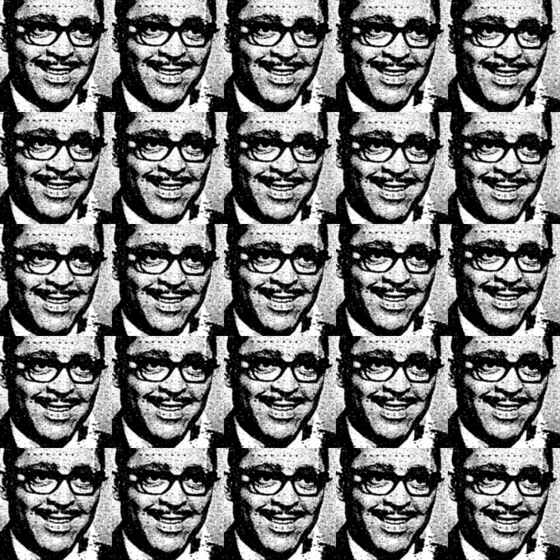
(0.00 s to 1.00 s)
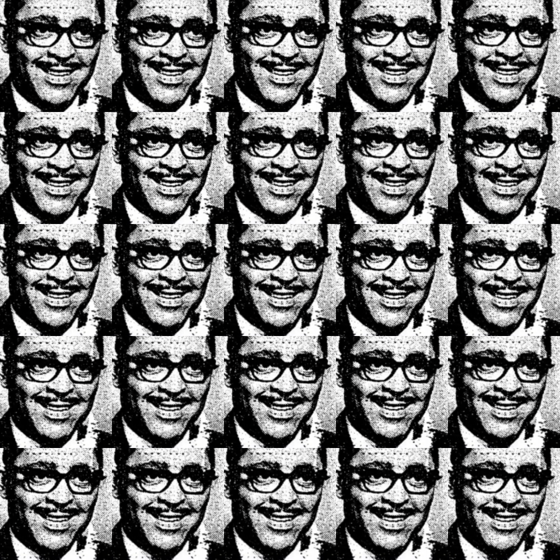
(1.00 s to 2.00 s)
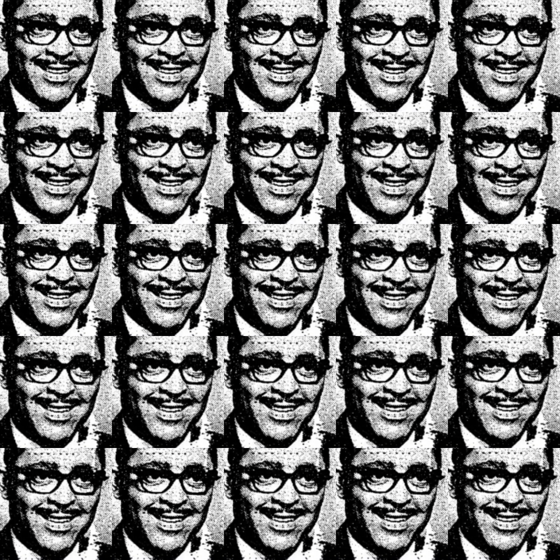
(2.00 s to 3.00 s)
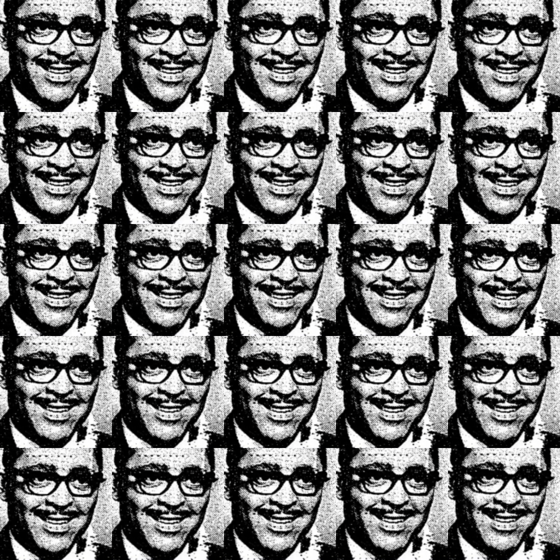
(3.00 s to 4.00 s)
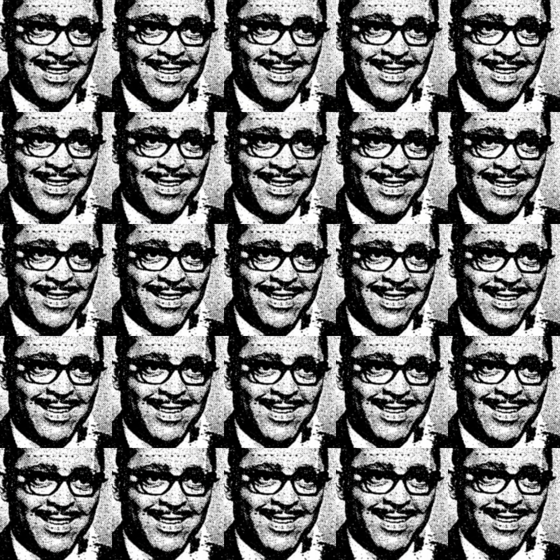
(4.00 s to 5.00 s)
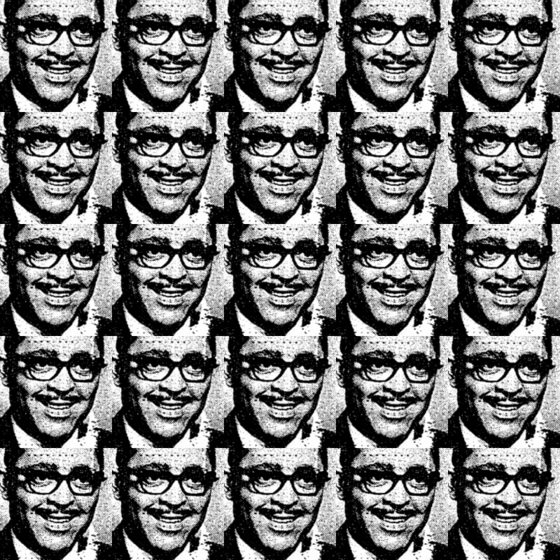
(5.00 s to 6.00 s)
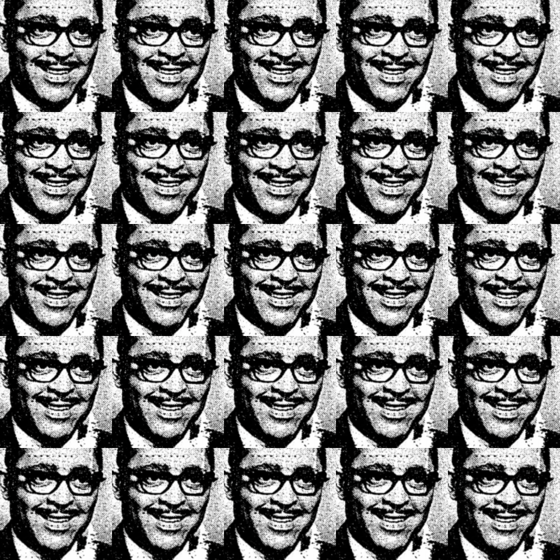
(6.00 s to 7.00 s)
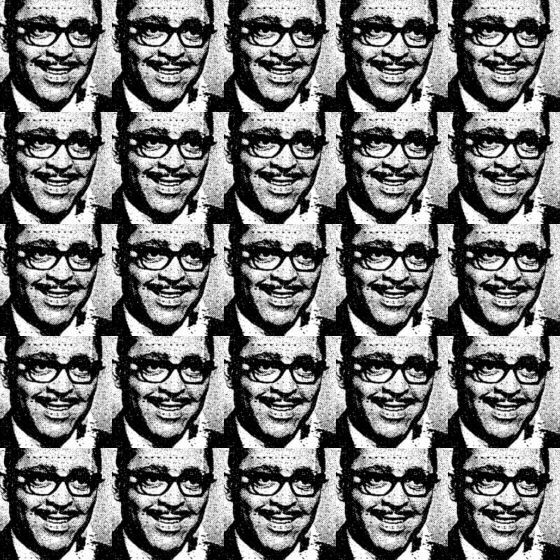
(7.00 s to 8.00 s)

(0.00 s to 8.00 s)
No words are spoken by the person on screen.